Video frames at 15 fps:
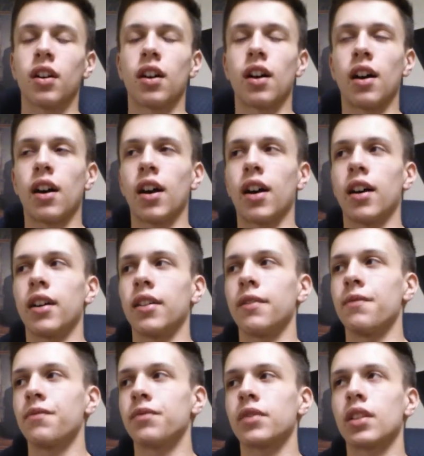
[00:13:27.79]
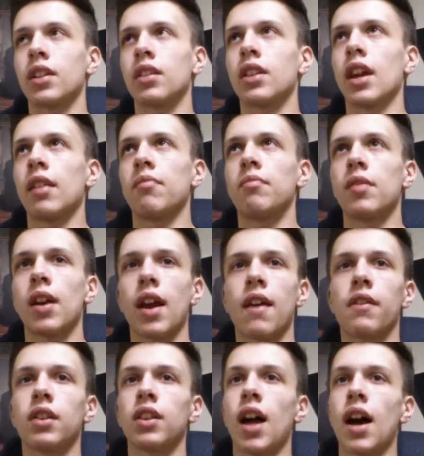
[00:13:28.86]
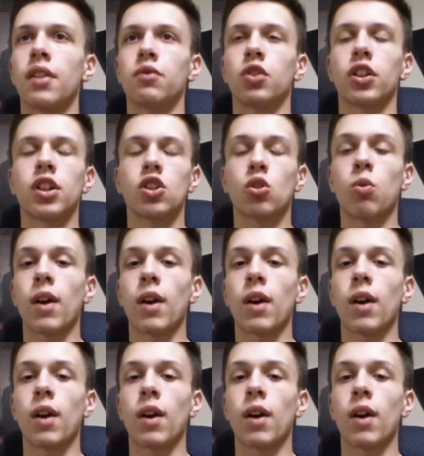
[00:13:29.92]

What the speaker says: They have a lot of rookies.